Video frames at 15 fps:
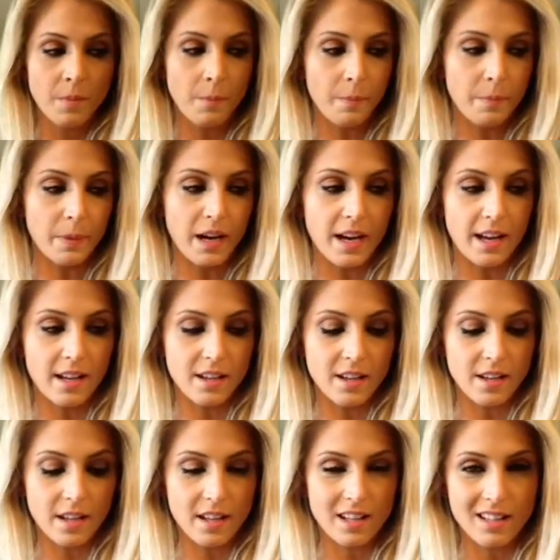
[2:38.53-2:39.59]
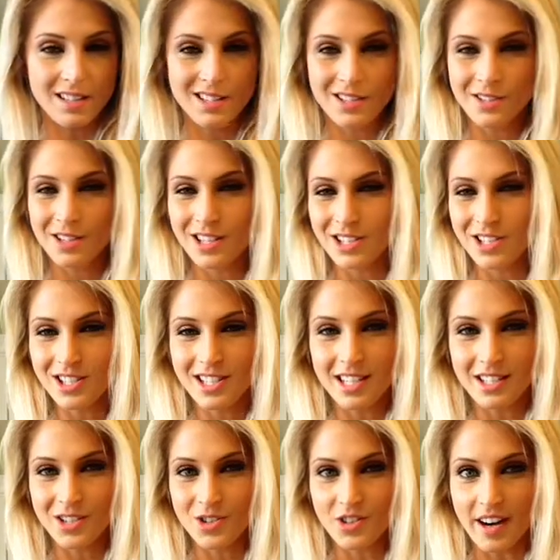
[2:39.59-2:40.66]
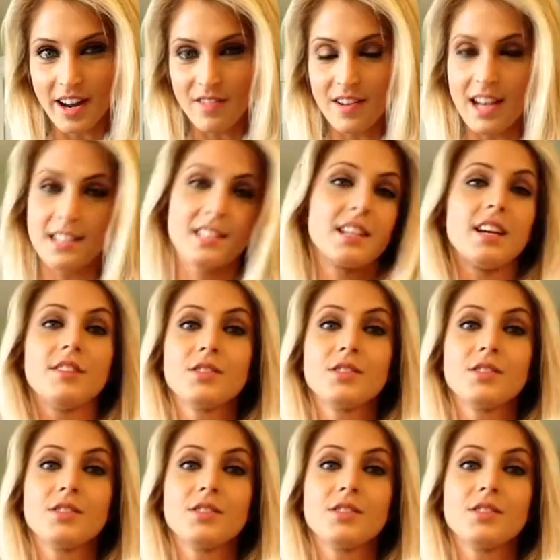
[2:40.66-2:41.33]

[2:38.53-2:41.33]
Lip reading: But, so this just doesn't dry fast enough.